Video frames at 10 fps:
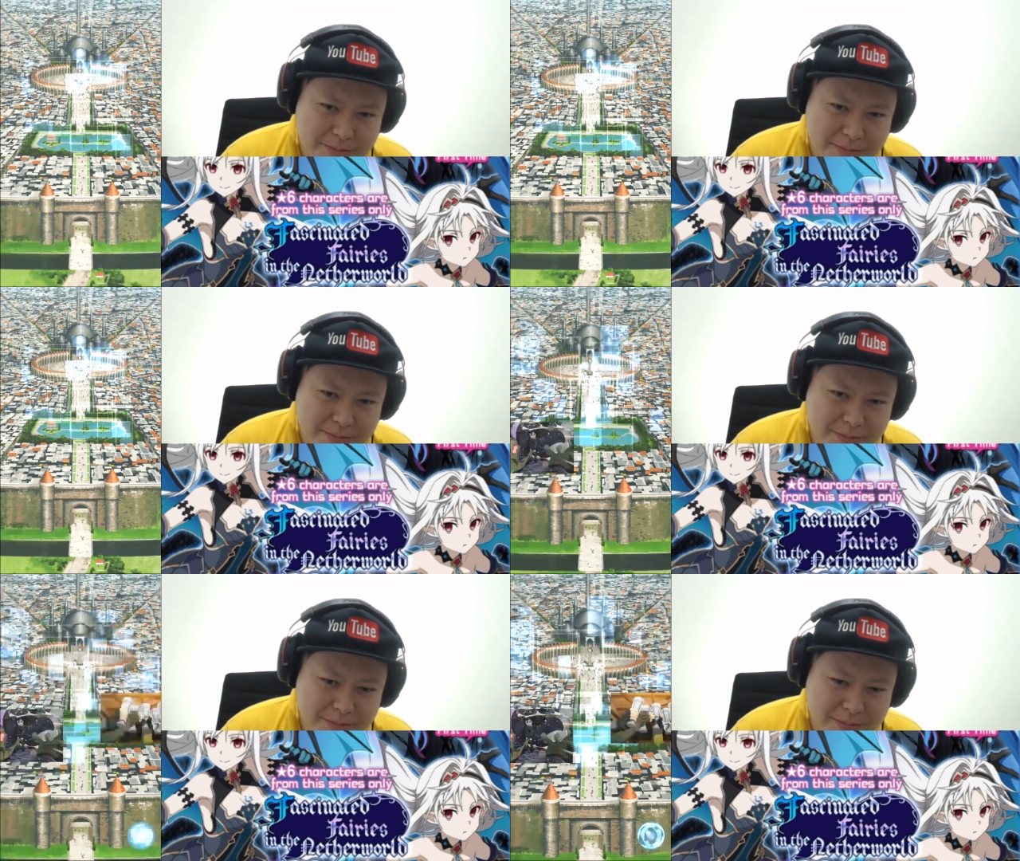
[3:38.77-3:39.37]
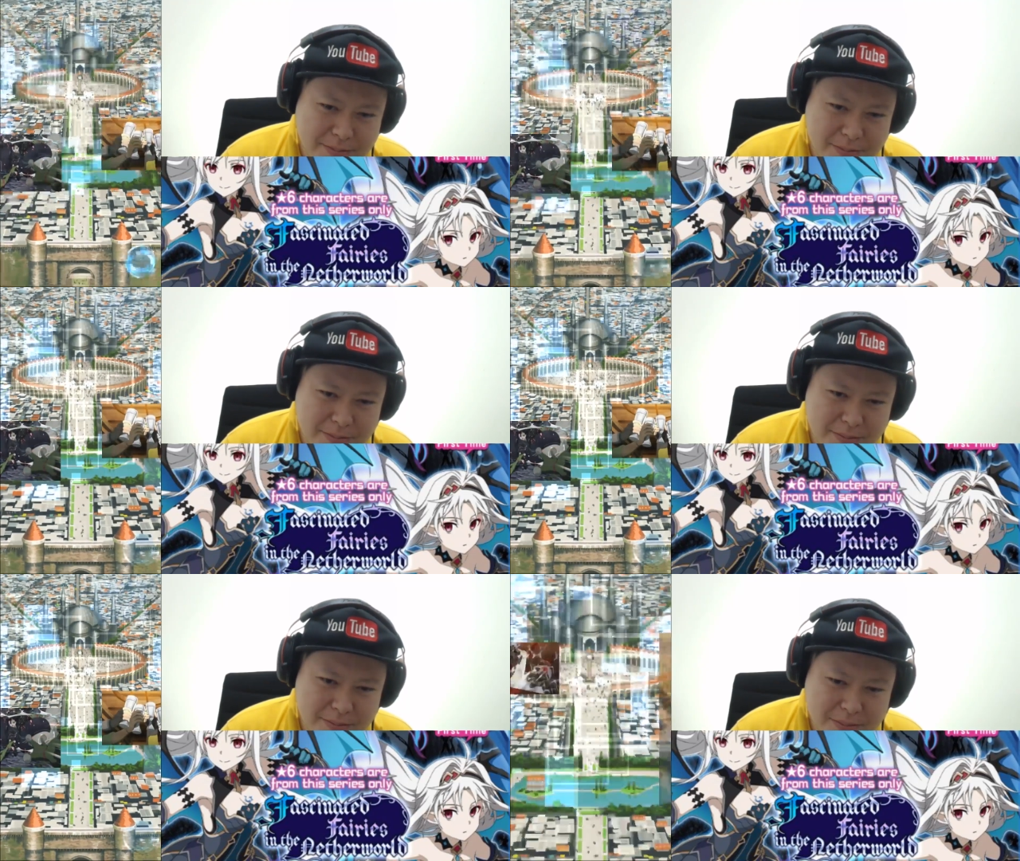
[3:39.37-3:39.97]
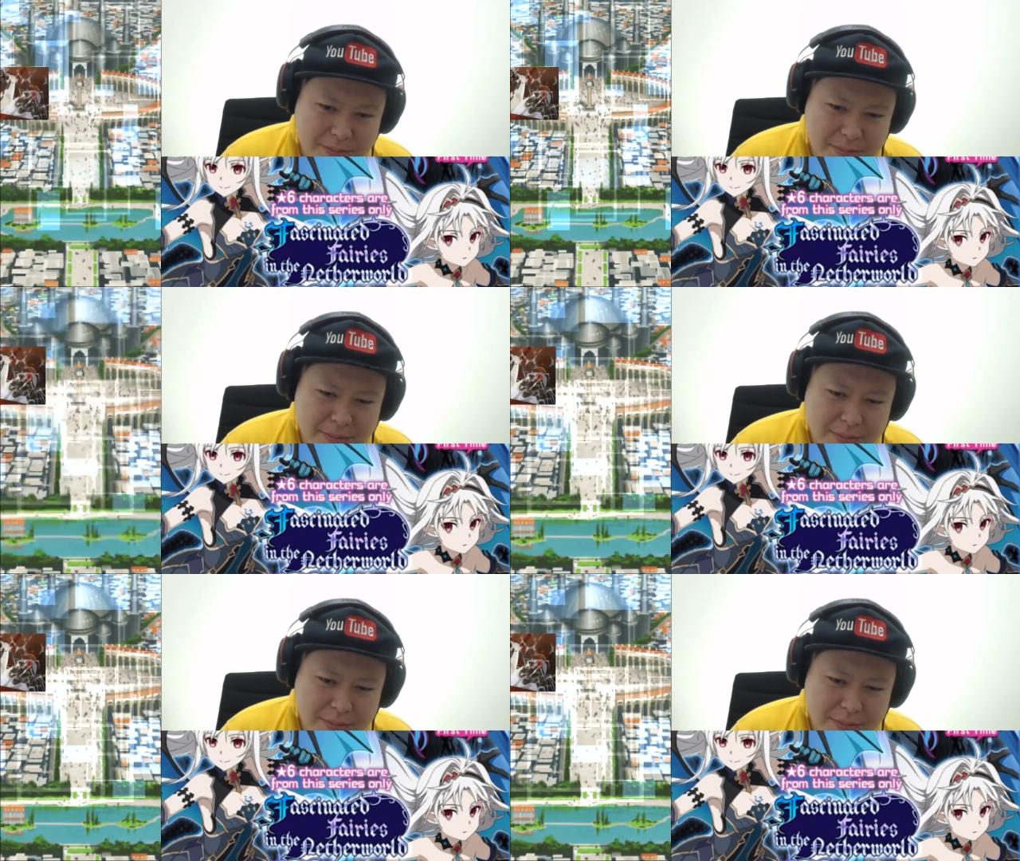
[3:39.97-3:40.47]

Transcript: Nothing is said.